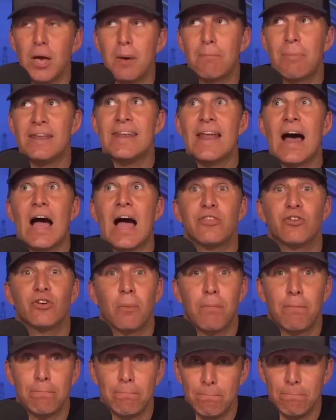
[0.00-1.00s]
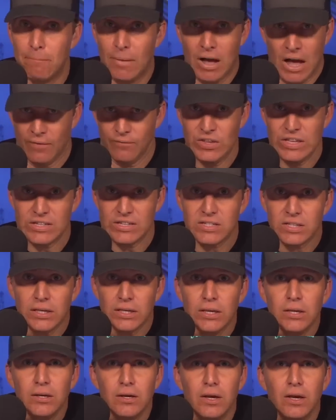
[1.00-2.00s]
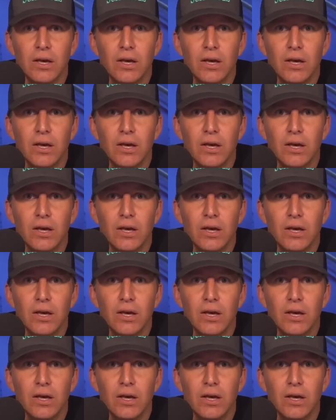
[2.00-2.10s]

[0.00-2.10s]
But neither, obviously,